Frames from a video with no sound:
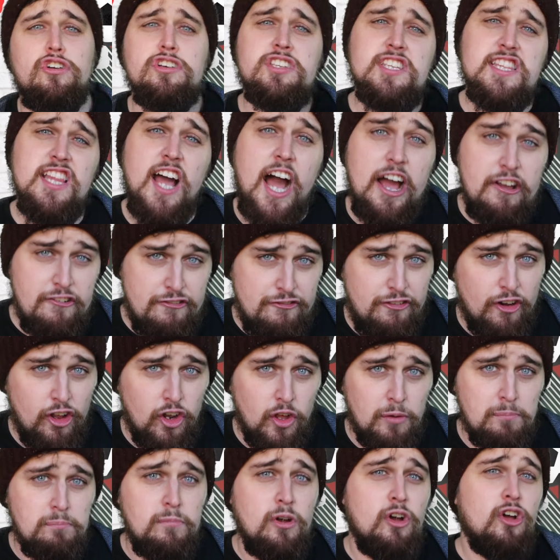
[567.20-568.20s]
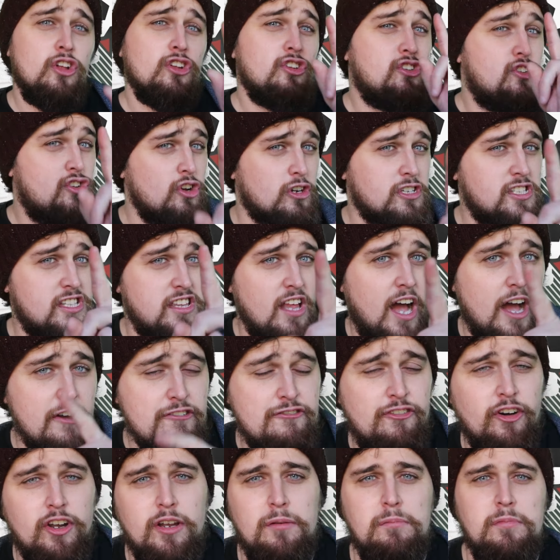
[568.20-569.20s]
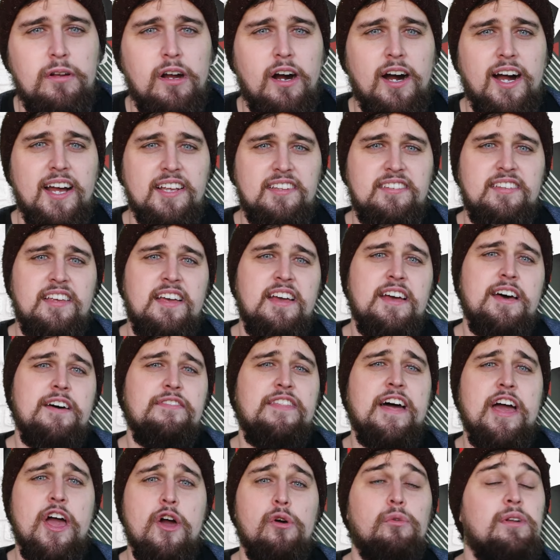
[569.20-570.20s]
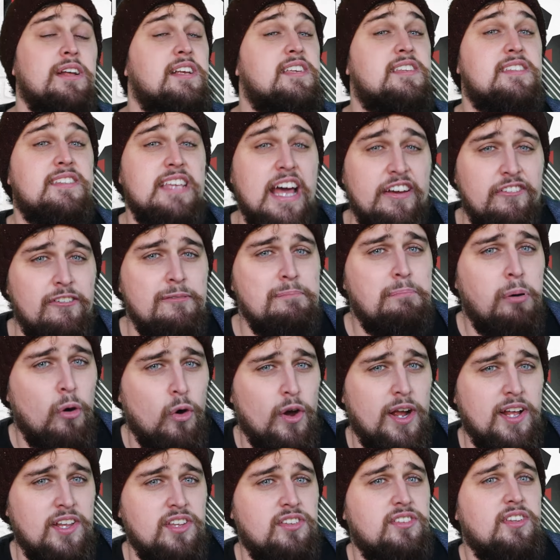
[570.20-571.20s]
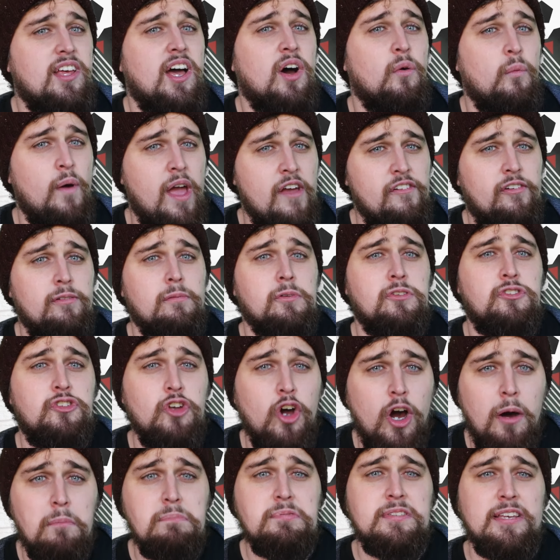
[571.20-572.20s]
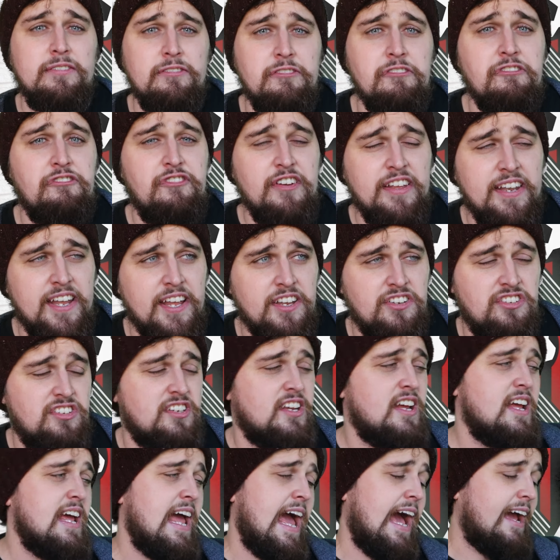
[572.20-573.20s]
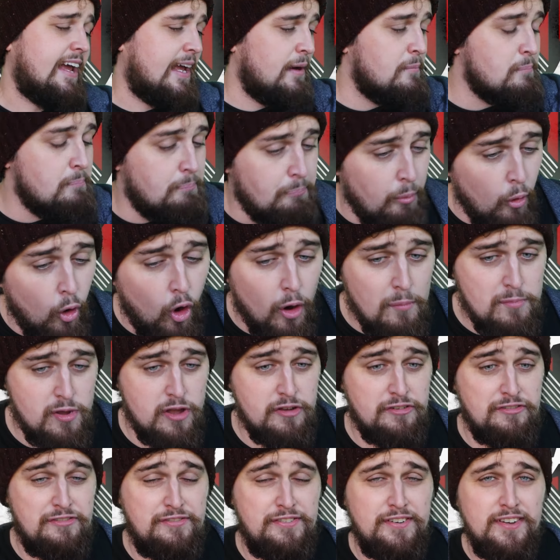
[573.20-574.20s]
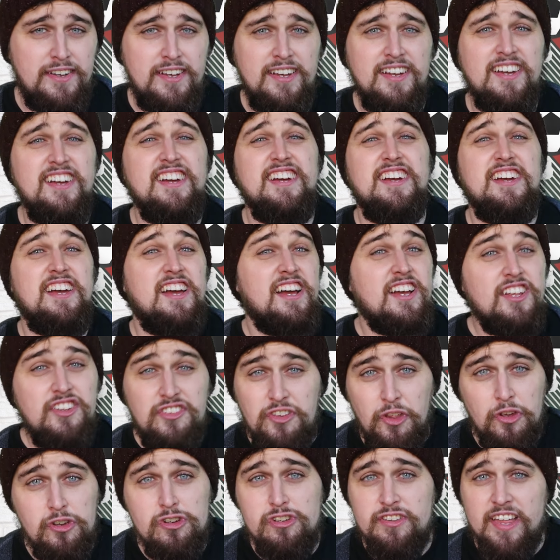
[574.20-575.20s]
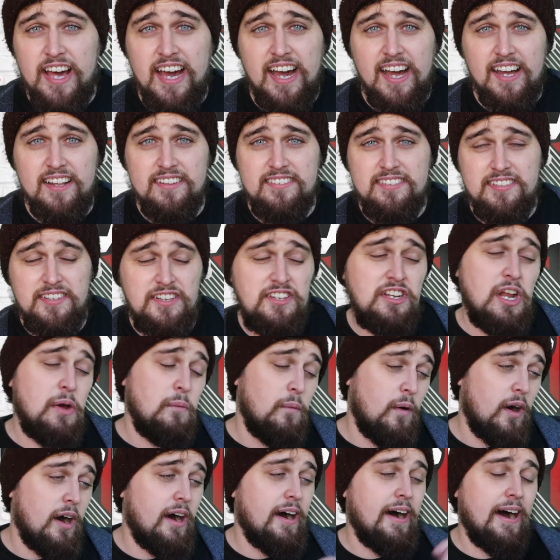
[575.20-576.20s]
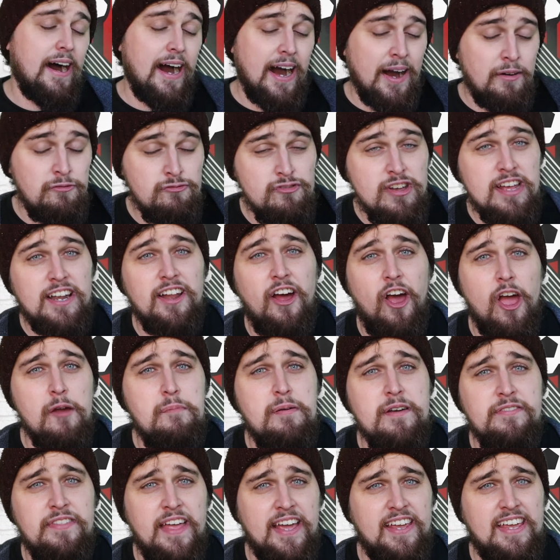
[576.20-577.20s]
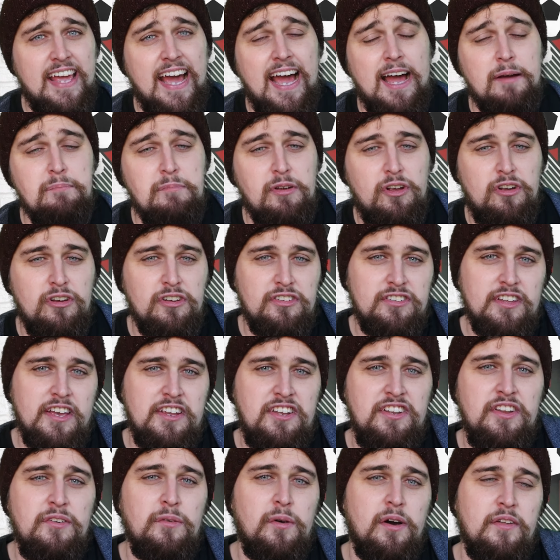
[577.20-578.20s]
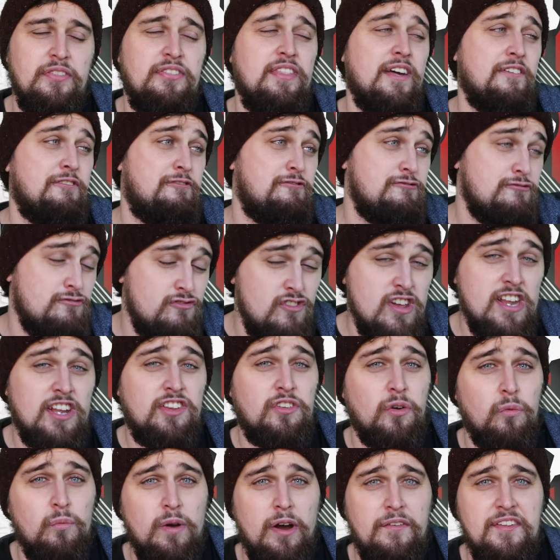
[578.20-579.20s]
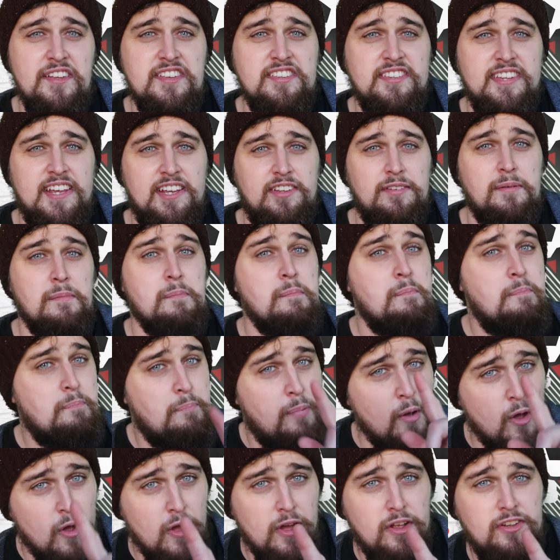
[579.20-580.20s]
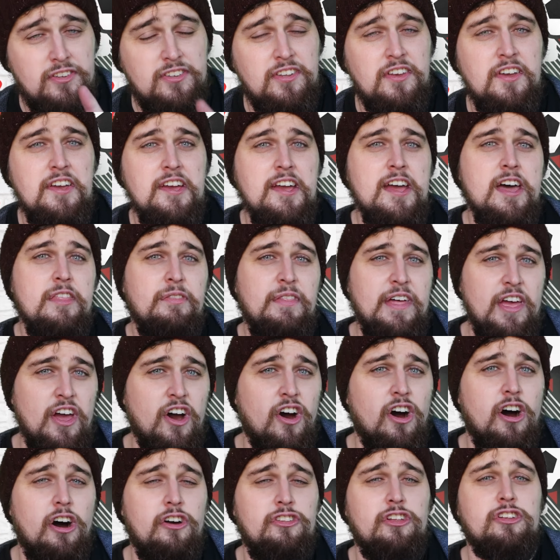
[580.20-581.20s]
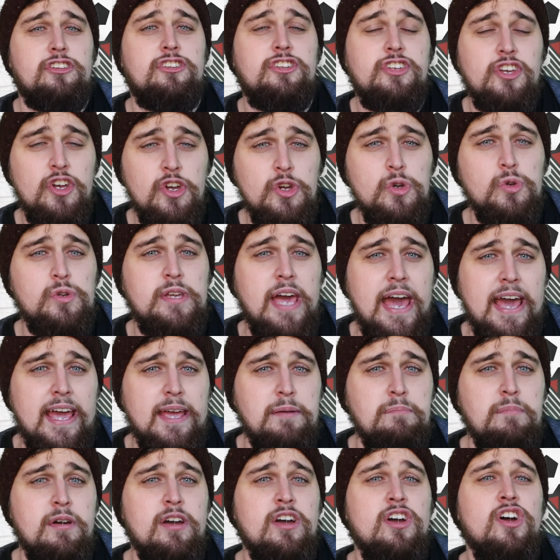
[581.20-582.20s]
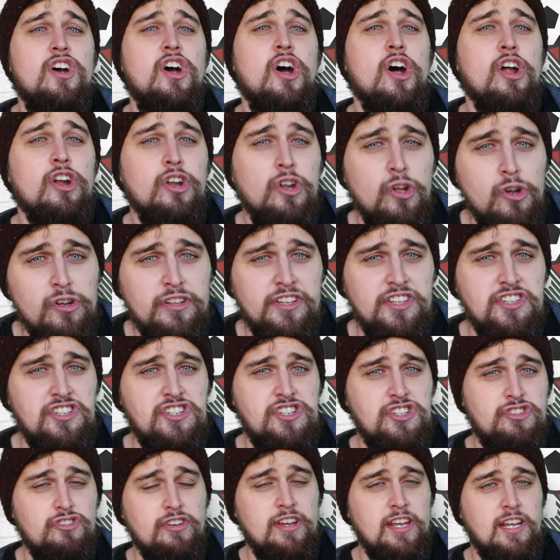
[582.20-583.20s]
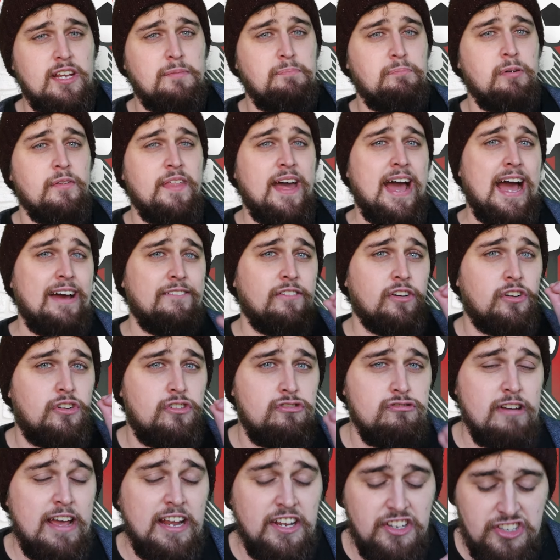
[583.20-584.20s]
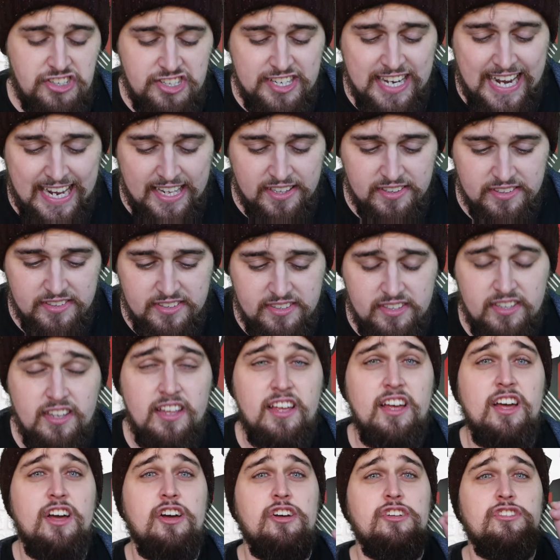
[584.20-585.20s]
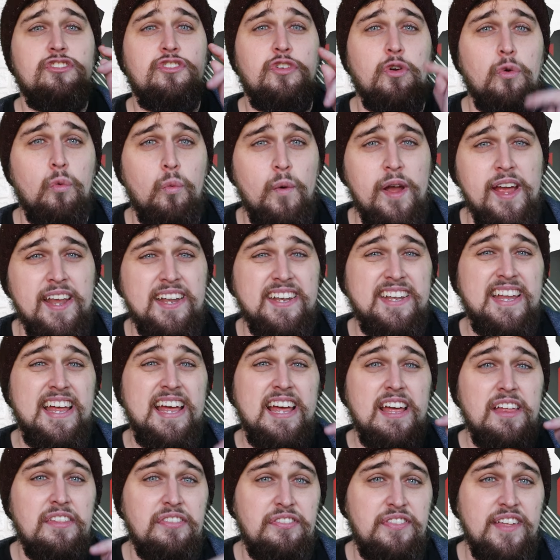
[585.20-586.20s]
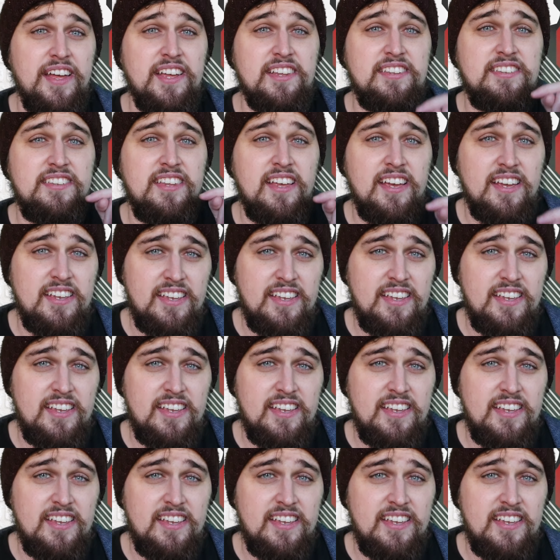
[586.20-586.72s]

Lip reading: just like Fulham, guys, they're only 7 points away from a top 7 finish. Can Bournemouth do that? You know what, I'm really hoping they can, because you know what, they've really done well this season, but they are on a 2-game losing streak, but they have a great chance to win this